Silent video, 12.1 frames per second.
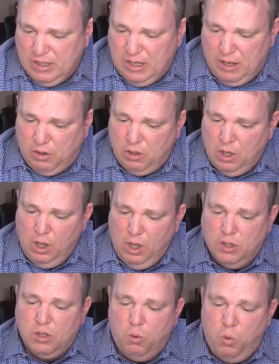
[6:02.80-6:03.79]
a deal.
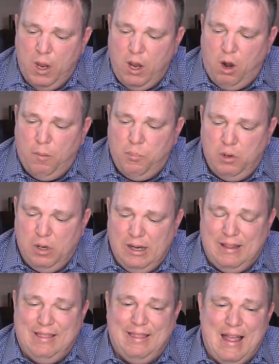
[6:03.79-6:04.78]
So we are putting
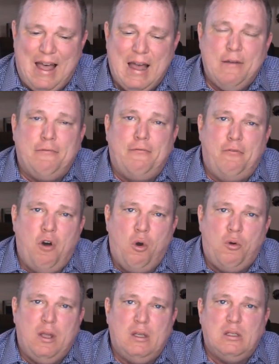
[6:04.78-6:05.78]
a lot of
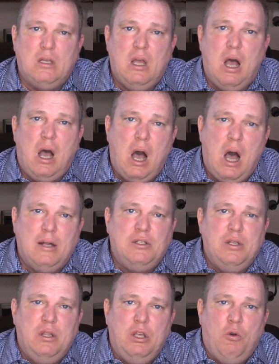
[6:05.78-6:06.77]
focus
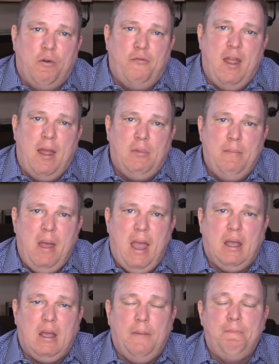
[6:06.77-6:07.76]
onto the Your Family
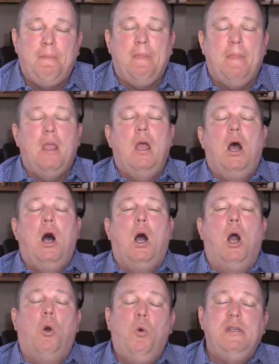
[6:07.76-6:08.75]
Bank.
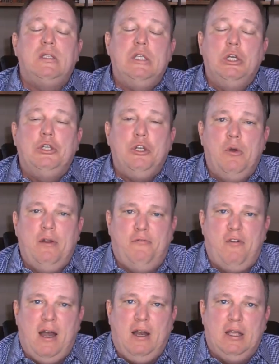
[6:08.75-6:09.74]
Are we still doing
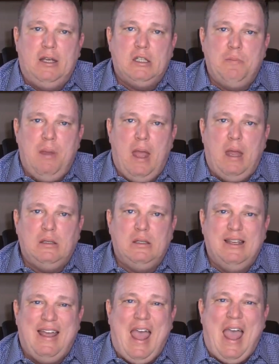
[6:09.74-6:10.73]
final
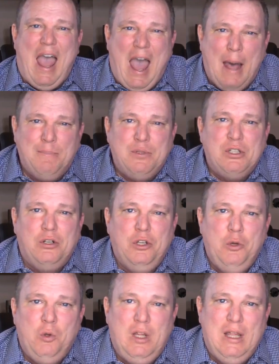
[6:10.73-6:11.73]
expense?
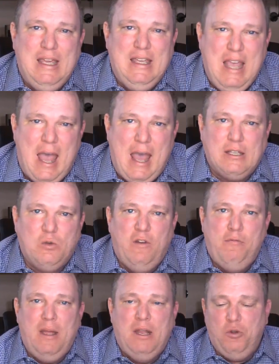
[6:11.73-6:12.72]
Absolutely yes.
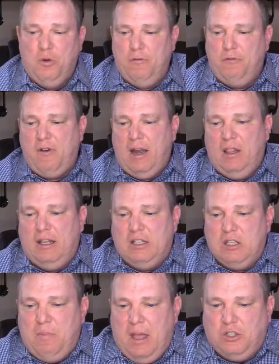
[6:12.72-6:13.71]
We've been doing final
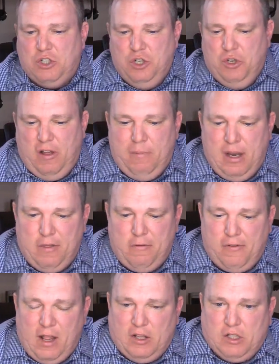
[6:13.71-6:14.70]
expense. Shoot, I've been in the
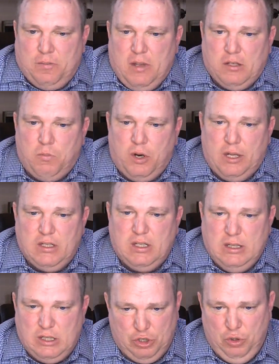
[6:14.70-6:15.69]
final expense market
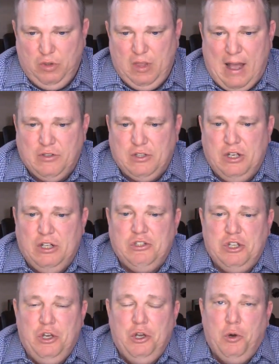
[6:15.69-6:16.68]
since
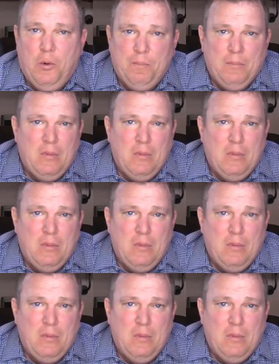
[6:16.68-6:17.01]
2002.